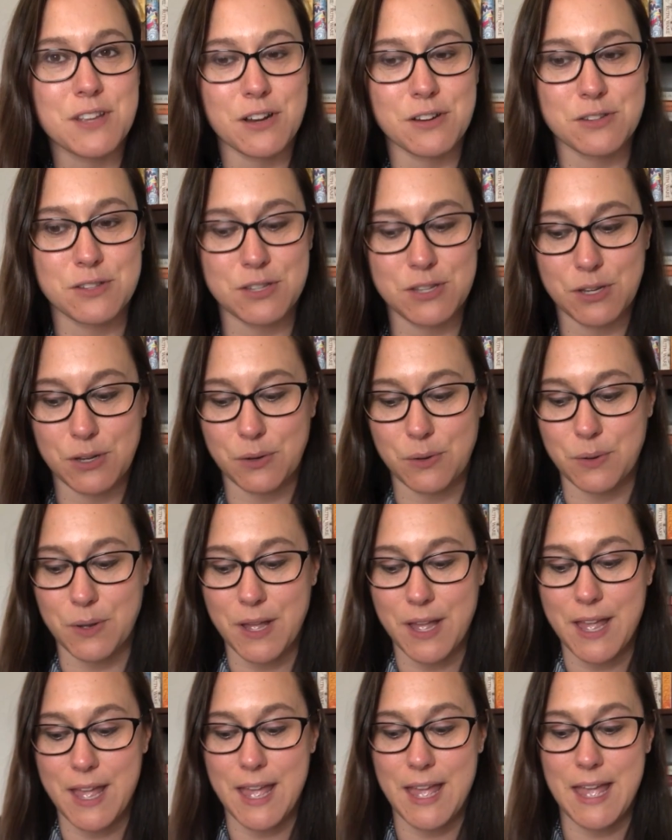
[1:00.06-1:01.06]
stars to.
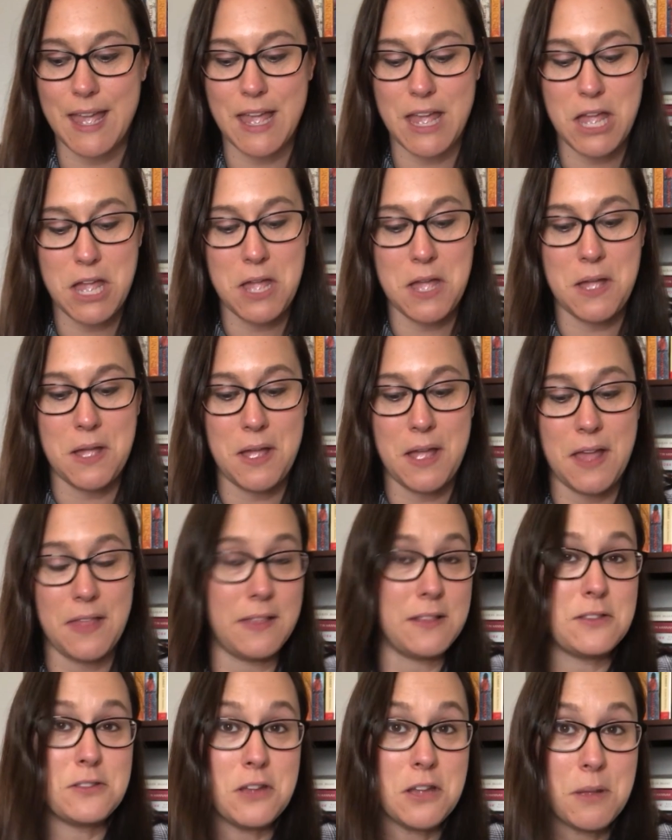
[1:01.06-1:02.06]

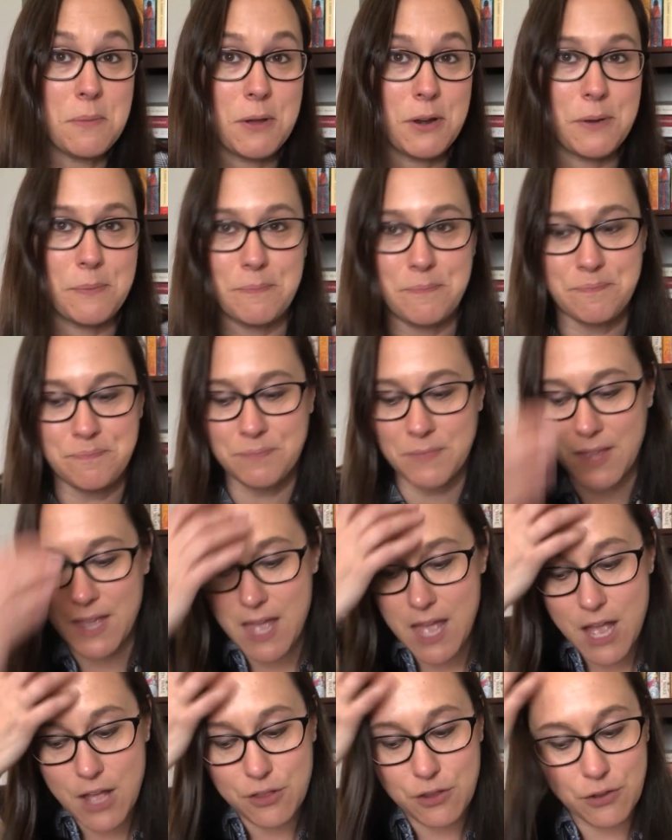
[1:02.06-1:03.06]
Let's talk about them.
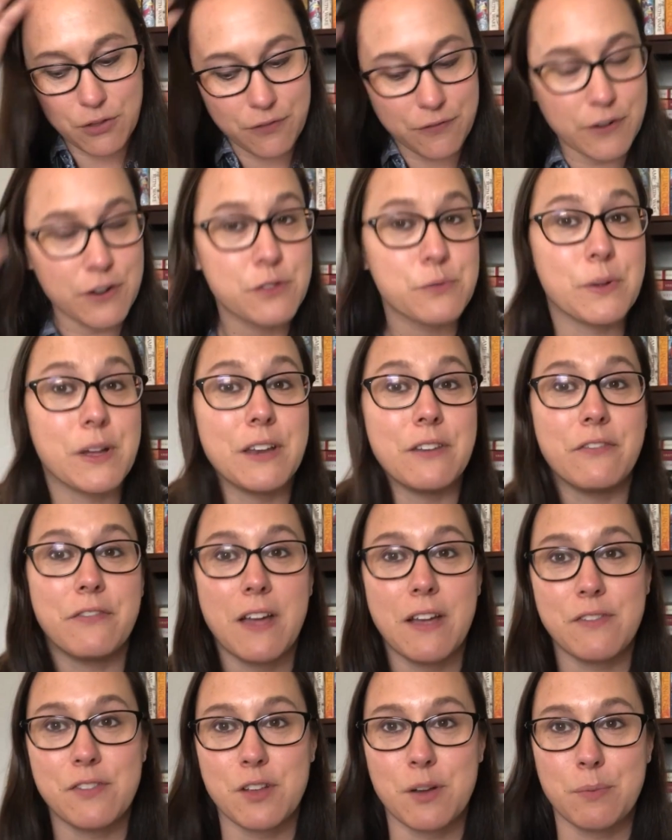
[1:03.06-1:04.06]
So the first one,
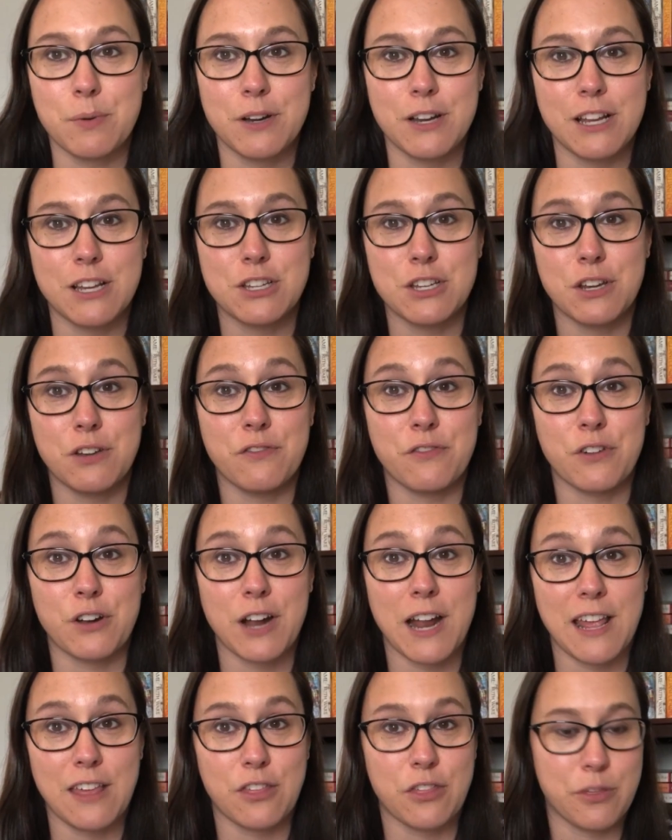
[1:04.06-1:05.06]
five-star prediction
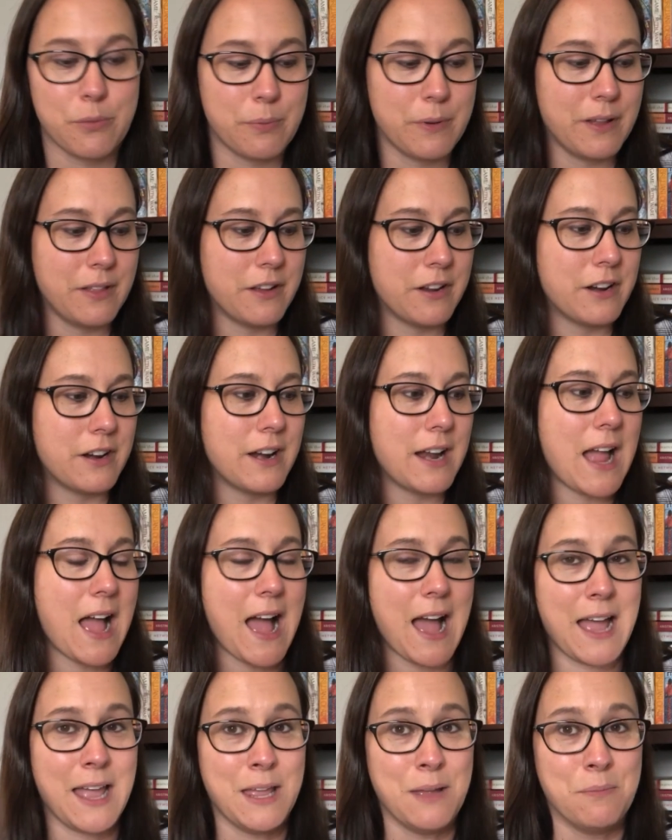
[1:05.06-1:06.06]
for a thriller.
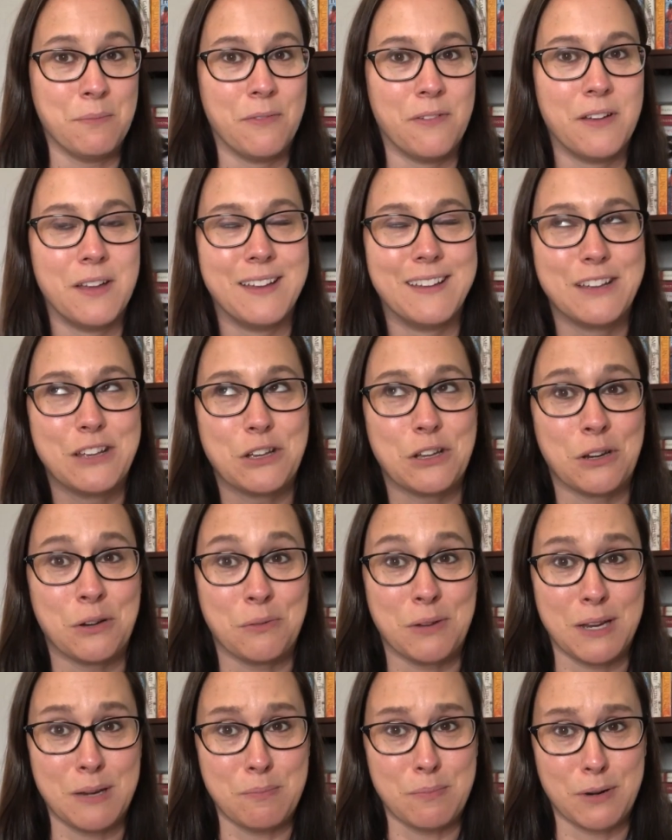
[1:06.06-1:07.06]
I'm
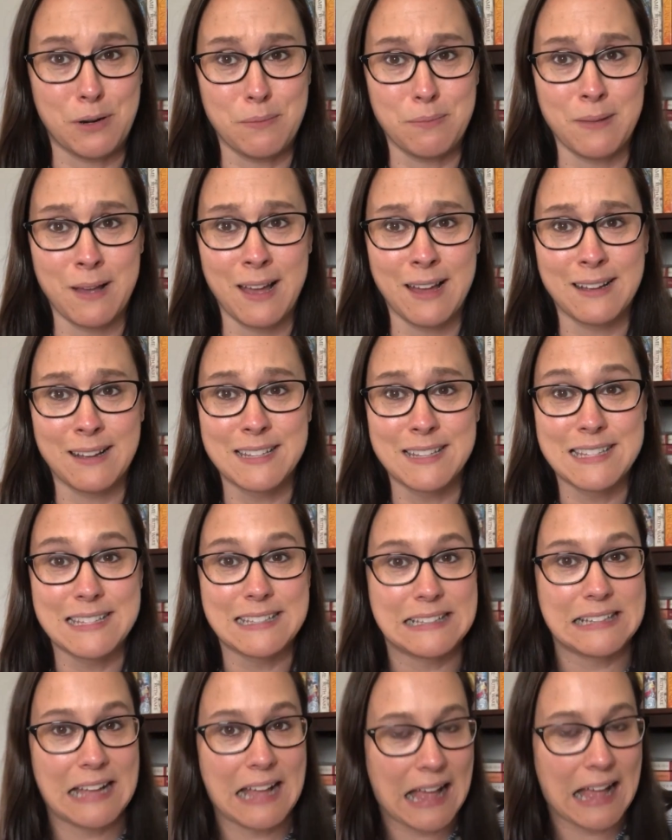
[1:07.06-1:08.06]
gonna read Bird
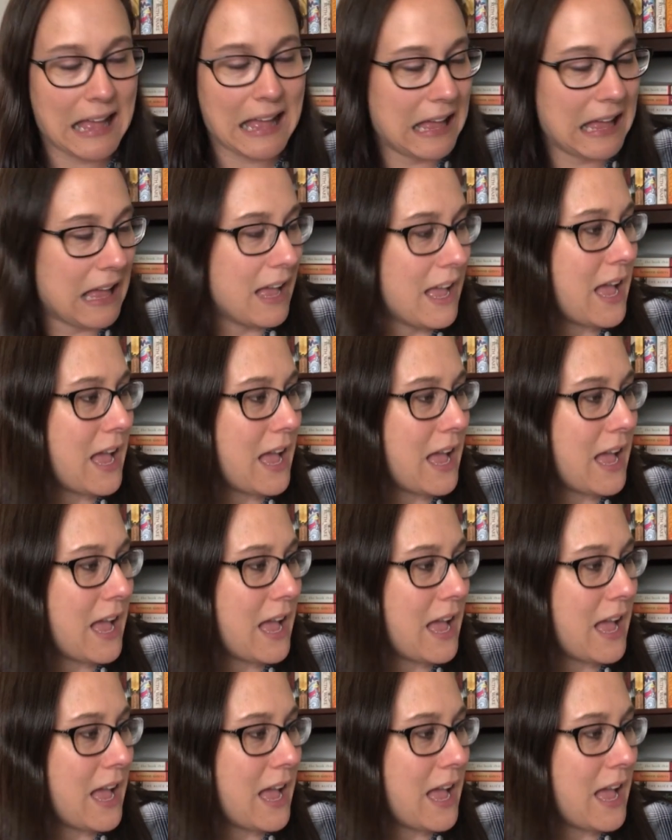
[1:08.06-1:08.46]
Box